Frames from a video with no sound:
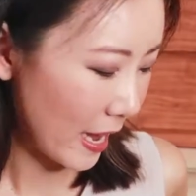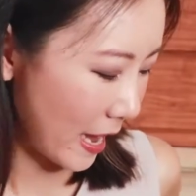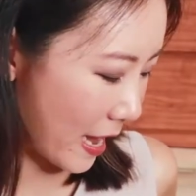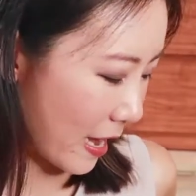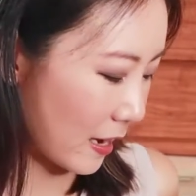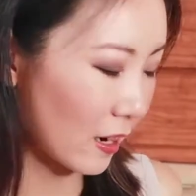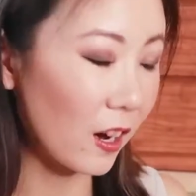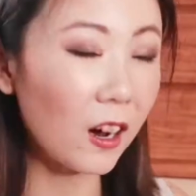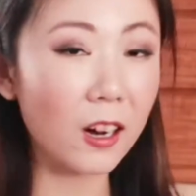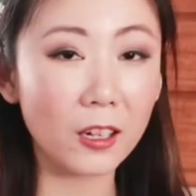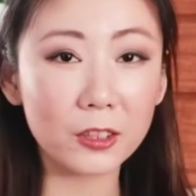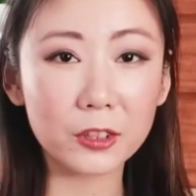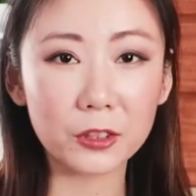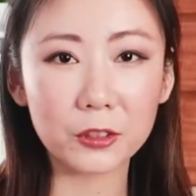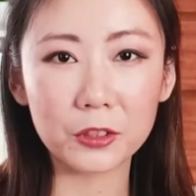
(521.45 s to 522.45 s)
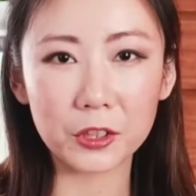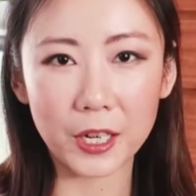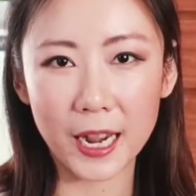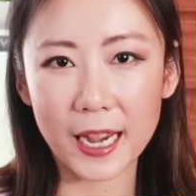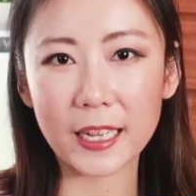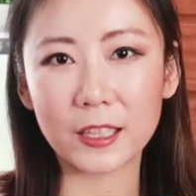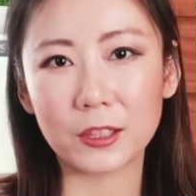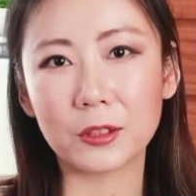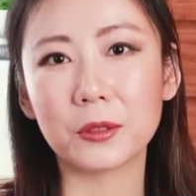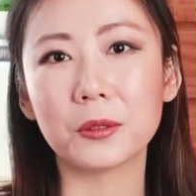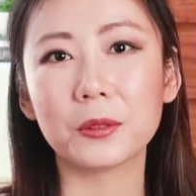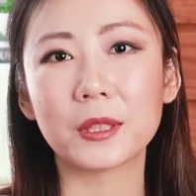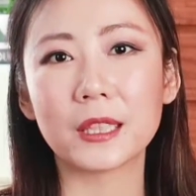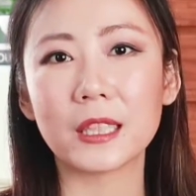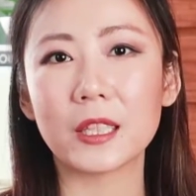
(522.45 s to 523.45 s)
and also try
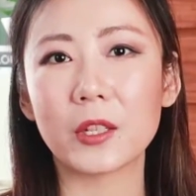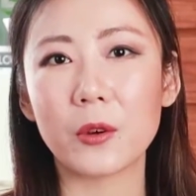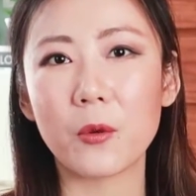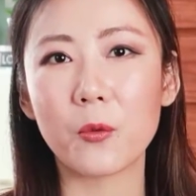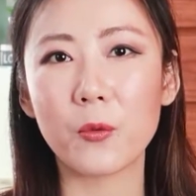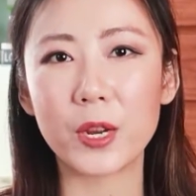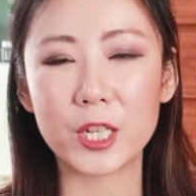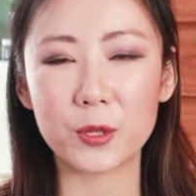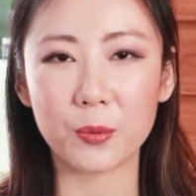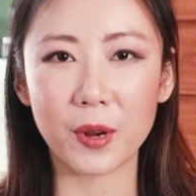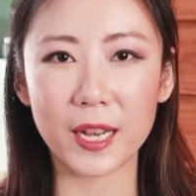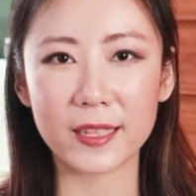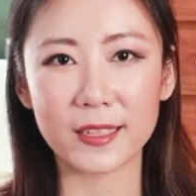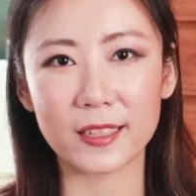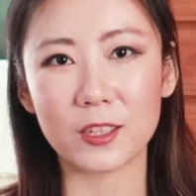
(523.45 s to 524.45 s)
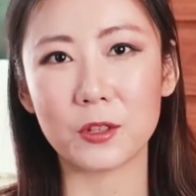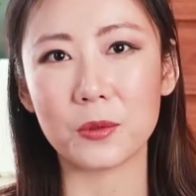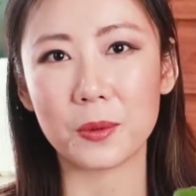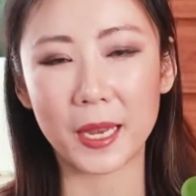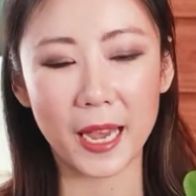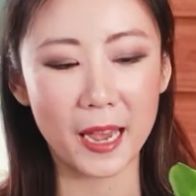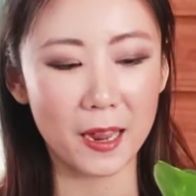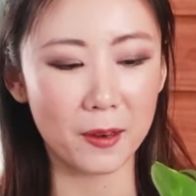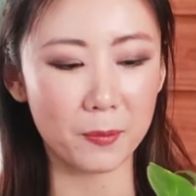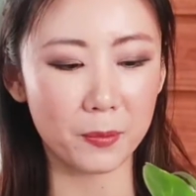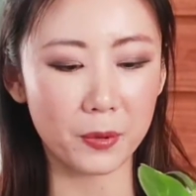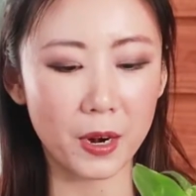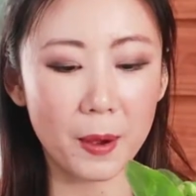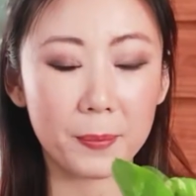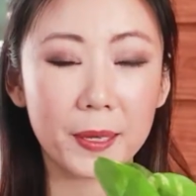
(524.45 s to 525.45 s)
to see which ones you can
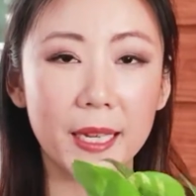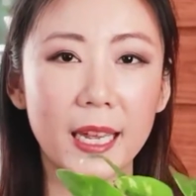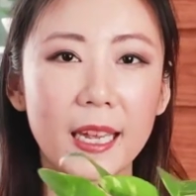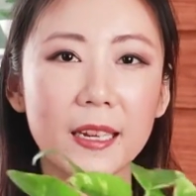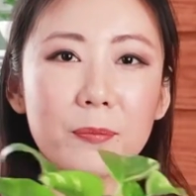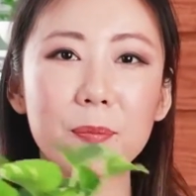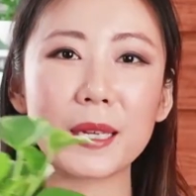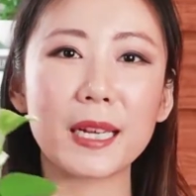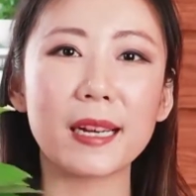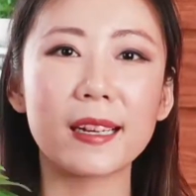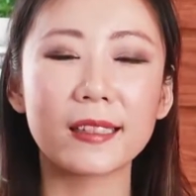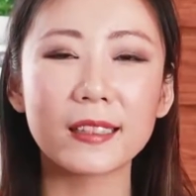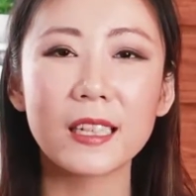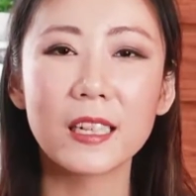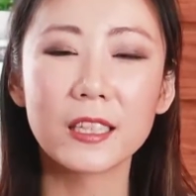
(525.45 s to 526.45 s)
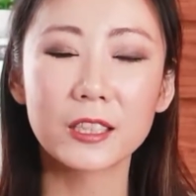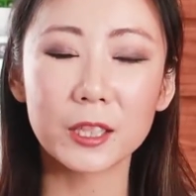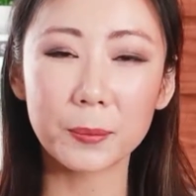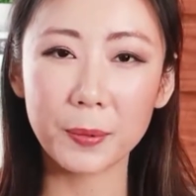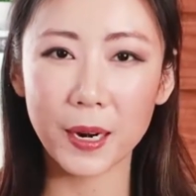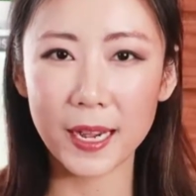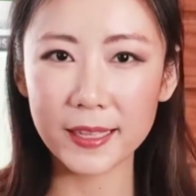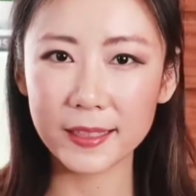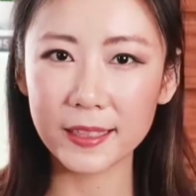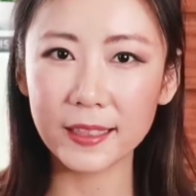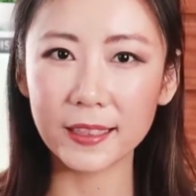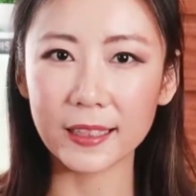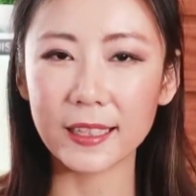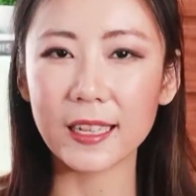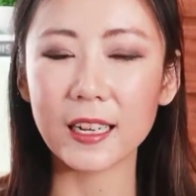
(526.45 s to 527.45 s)
propagate, because
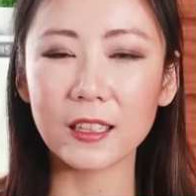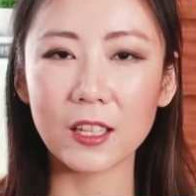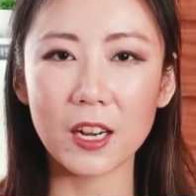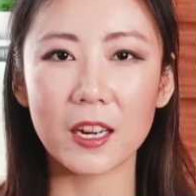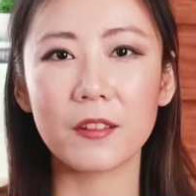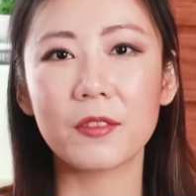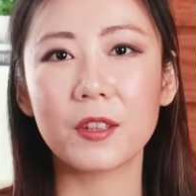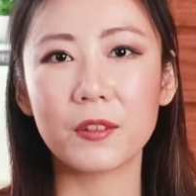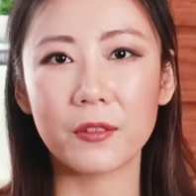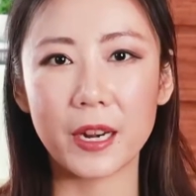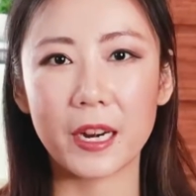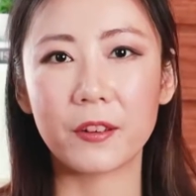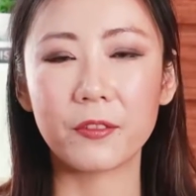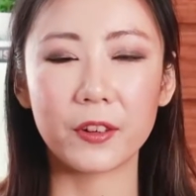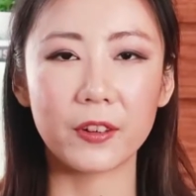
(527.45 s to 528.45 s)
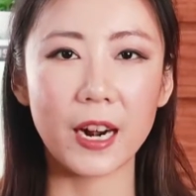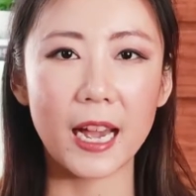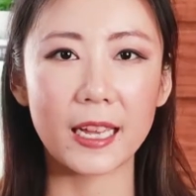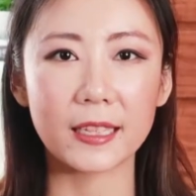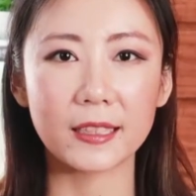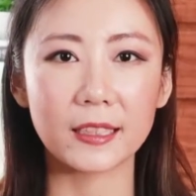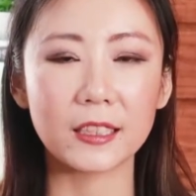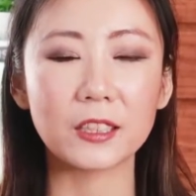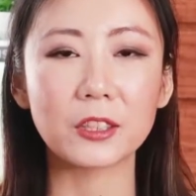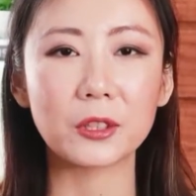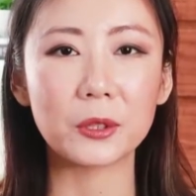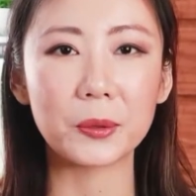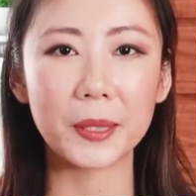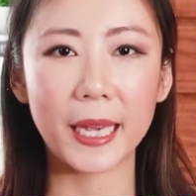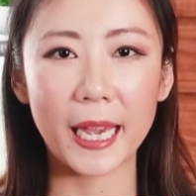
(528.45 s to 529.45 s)
surprisingly a lot of the rare
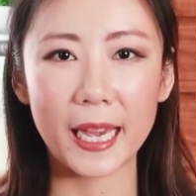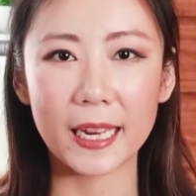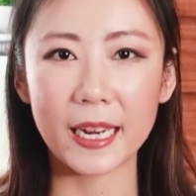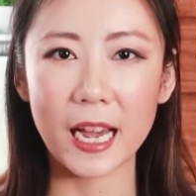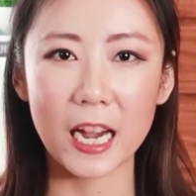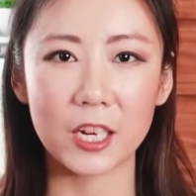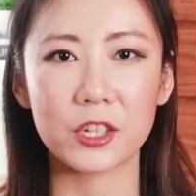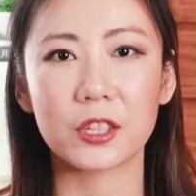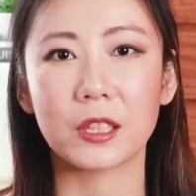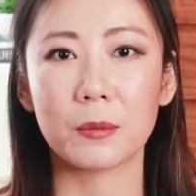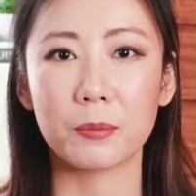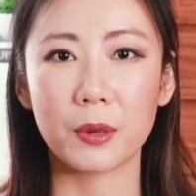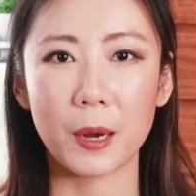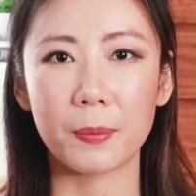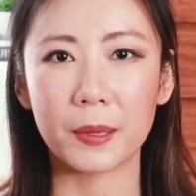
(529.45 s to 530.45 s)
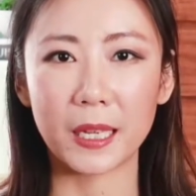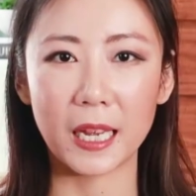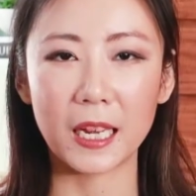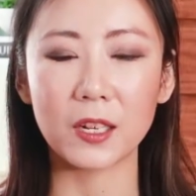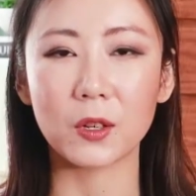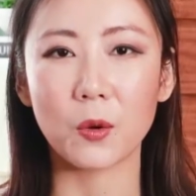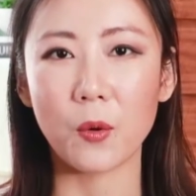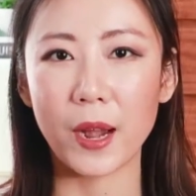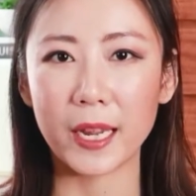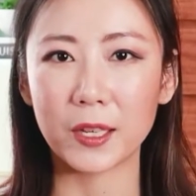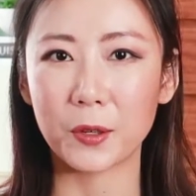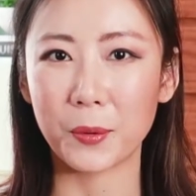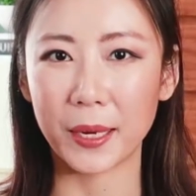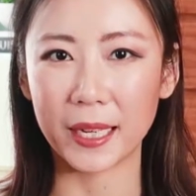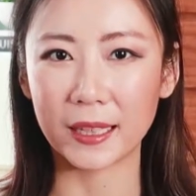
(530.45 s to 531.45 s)
varieties you can actually propagate
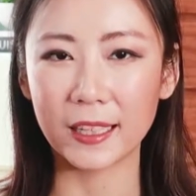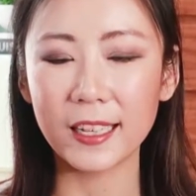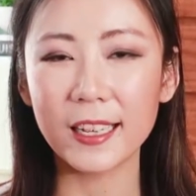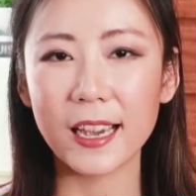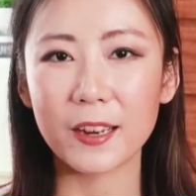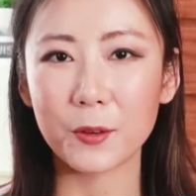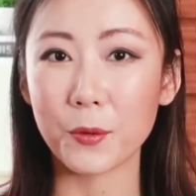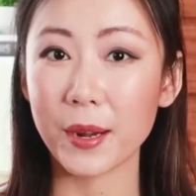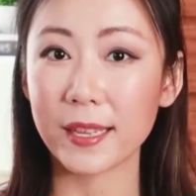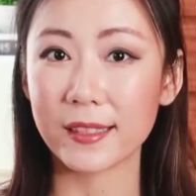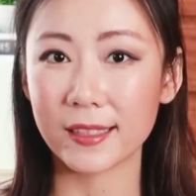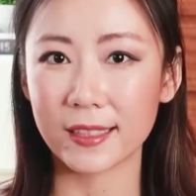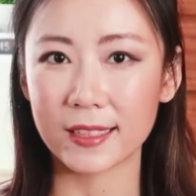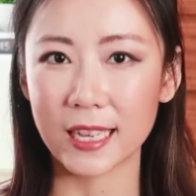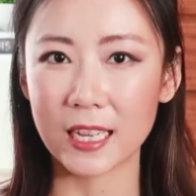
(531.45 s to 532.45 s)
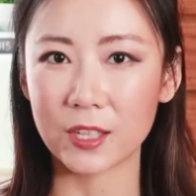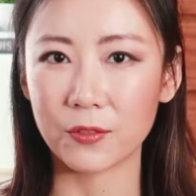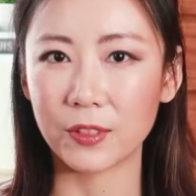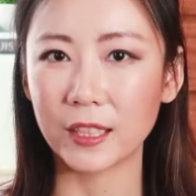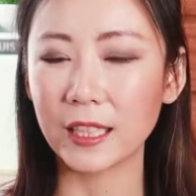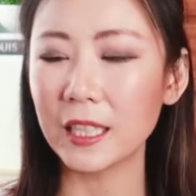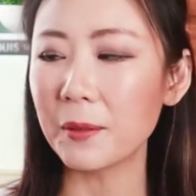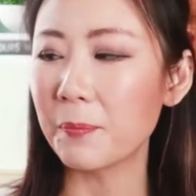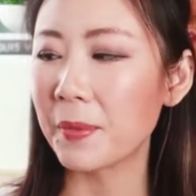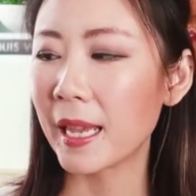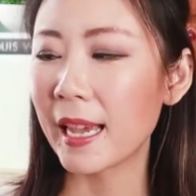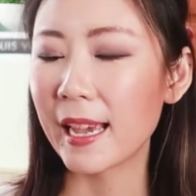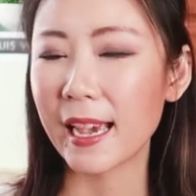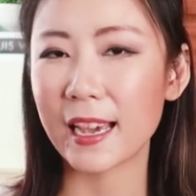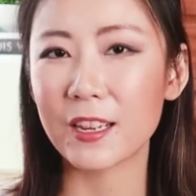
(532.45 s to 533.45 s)
quite quickly and quite successfully
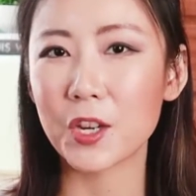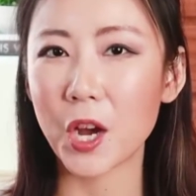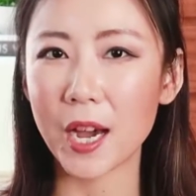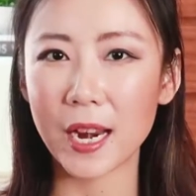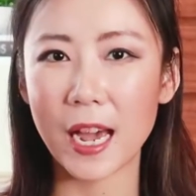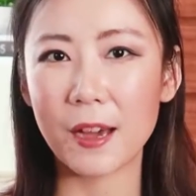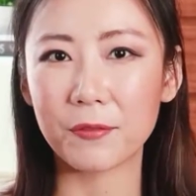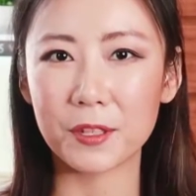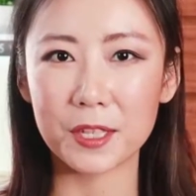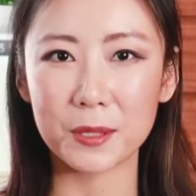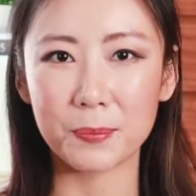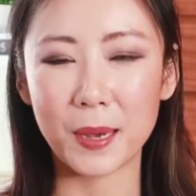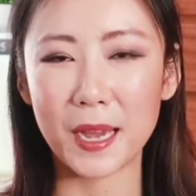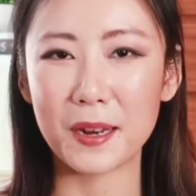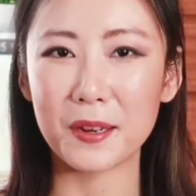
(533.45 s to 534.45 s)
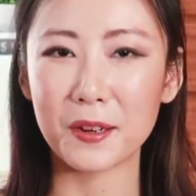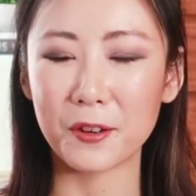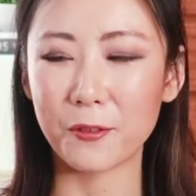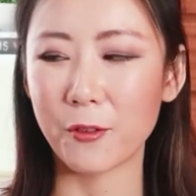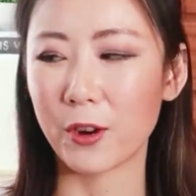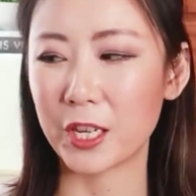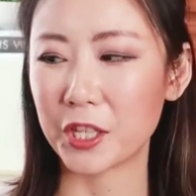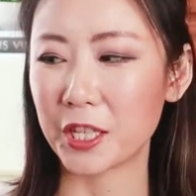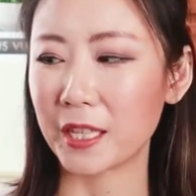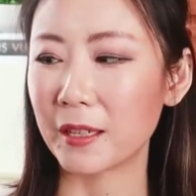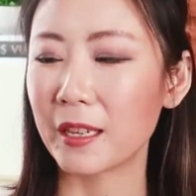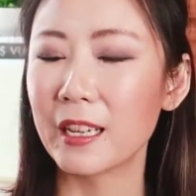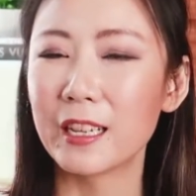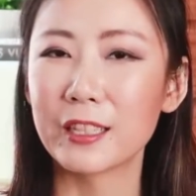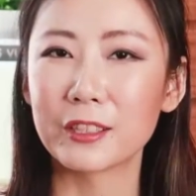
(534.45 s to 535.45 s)
and not have to spend a fortune.